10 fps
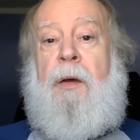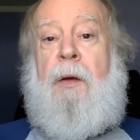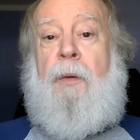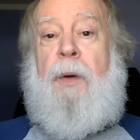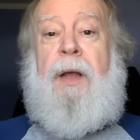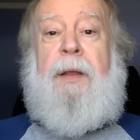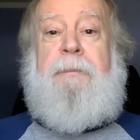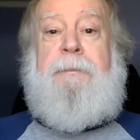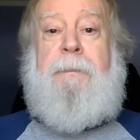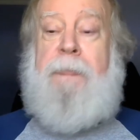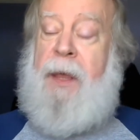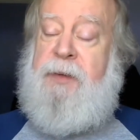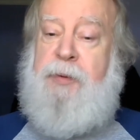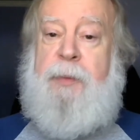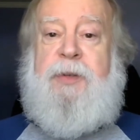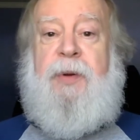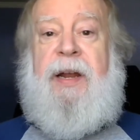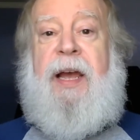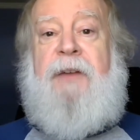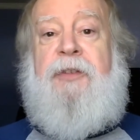Well, that's pretty much what
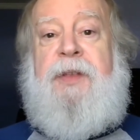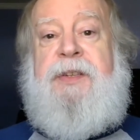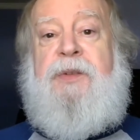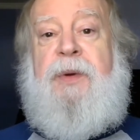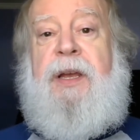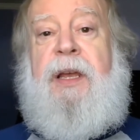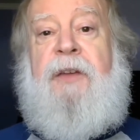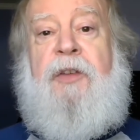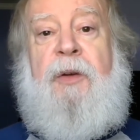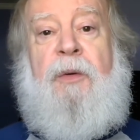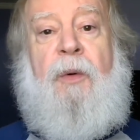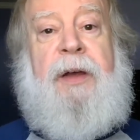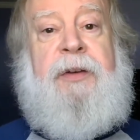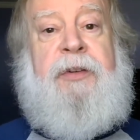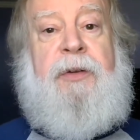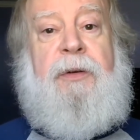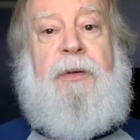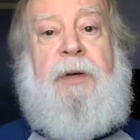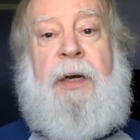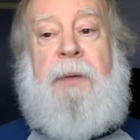I have for this week. If you want
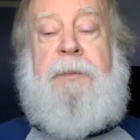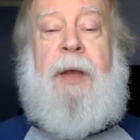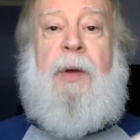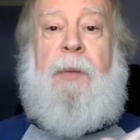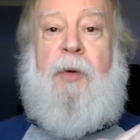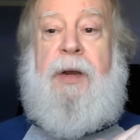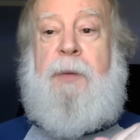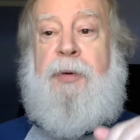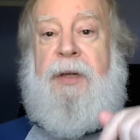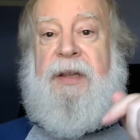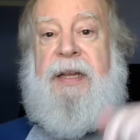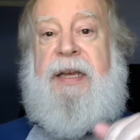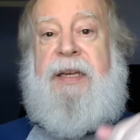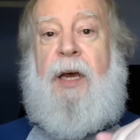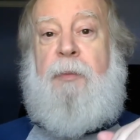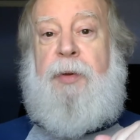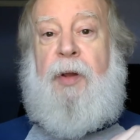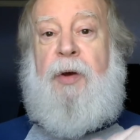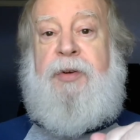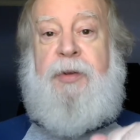to, by the way, I'm going to put a link down
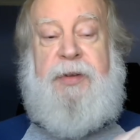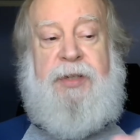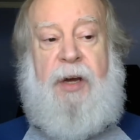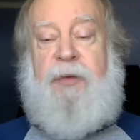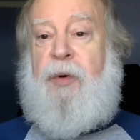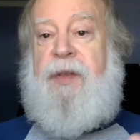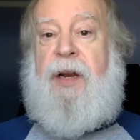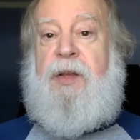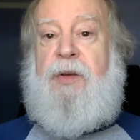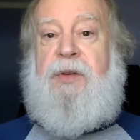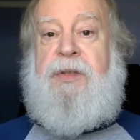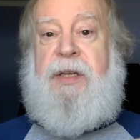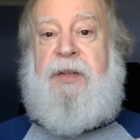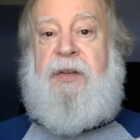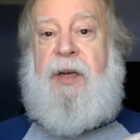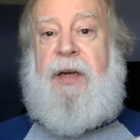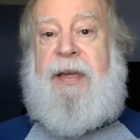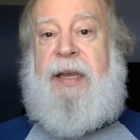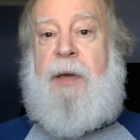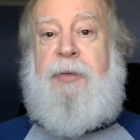below to the software that I use. That's
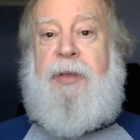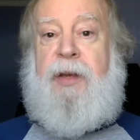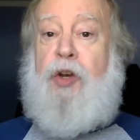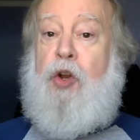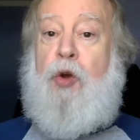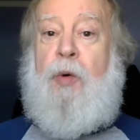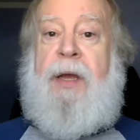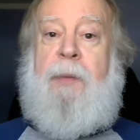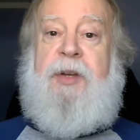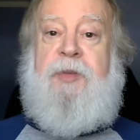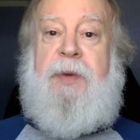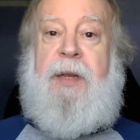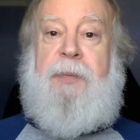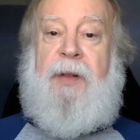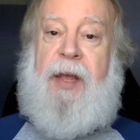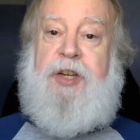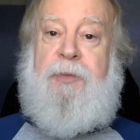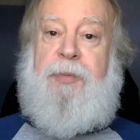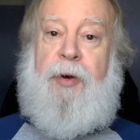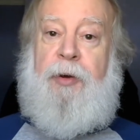GIMP, the new image
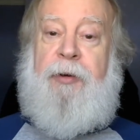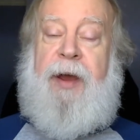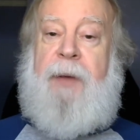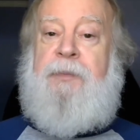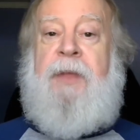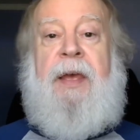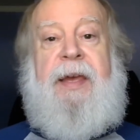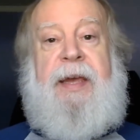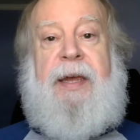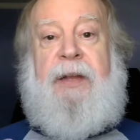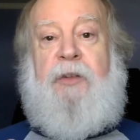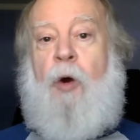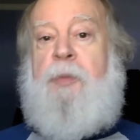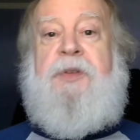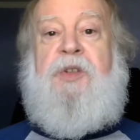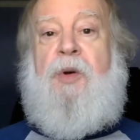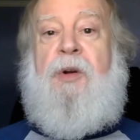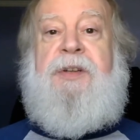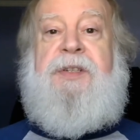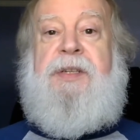manipulation program. It's open
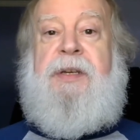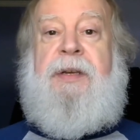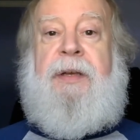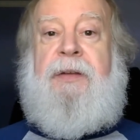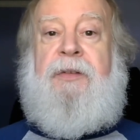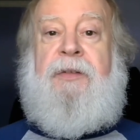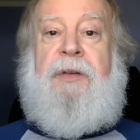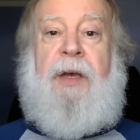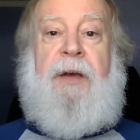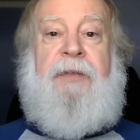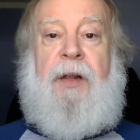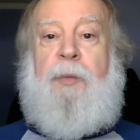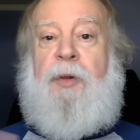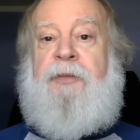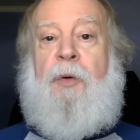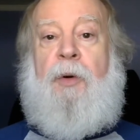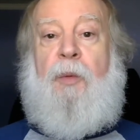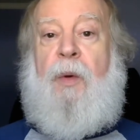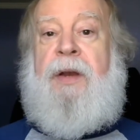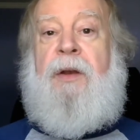source. It's available for
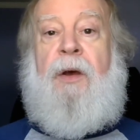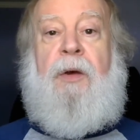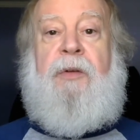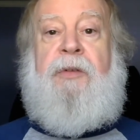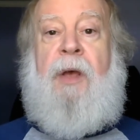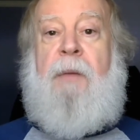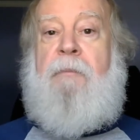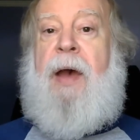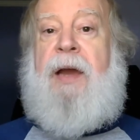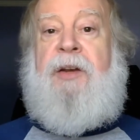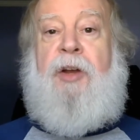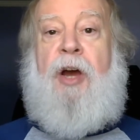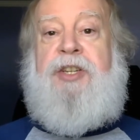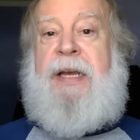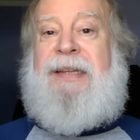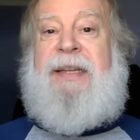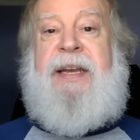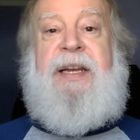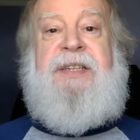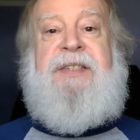Windows, Macintosh, and
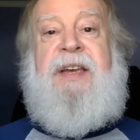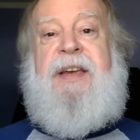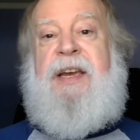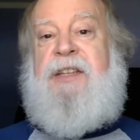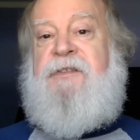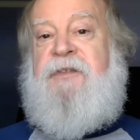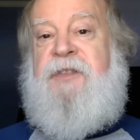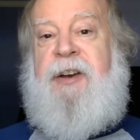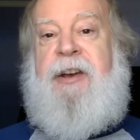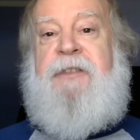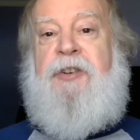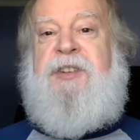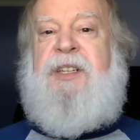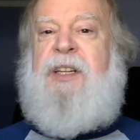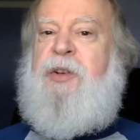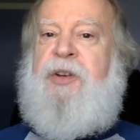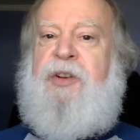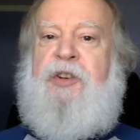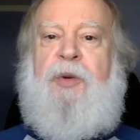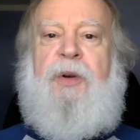Linux. It's very versatile. You
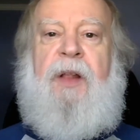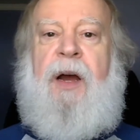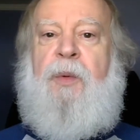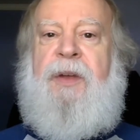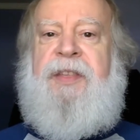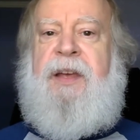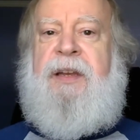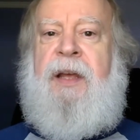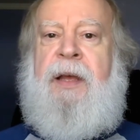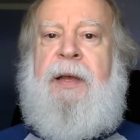can do a lot with it.